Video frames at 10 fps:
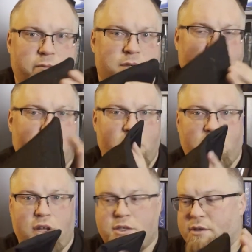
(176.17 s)
small little
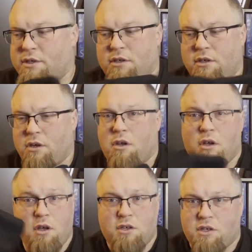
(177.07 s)
lenses,
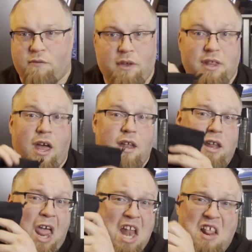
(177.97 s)
stuff like that.
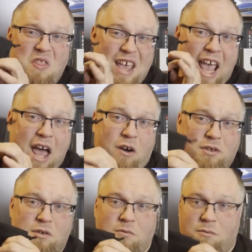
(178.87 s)
Anything
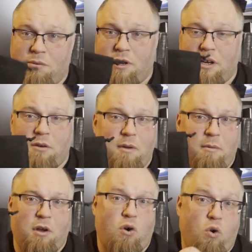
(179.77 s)
else you would put in here,
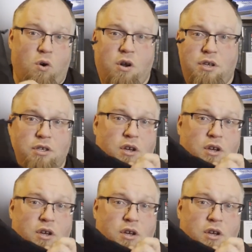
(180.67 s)
maybe a cord.